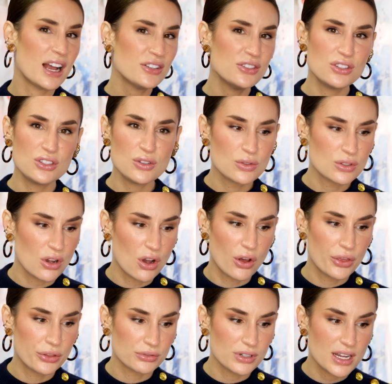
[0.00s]
I just use
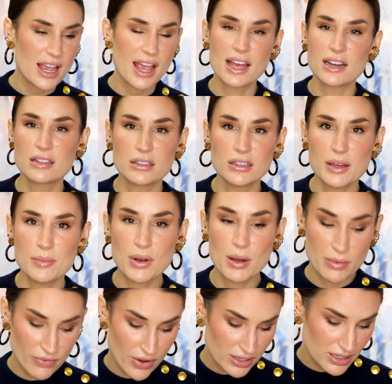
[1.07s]
all three and the lip
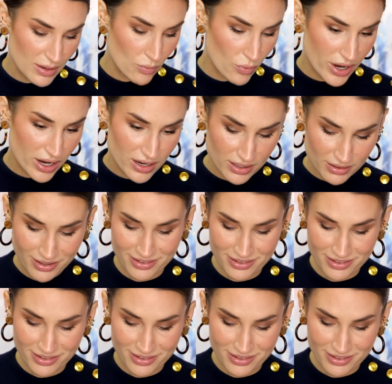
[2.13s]
balm. In fact, I'm wearing,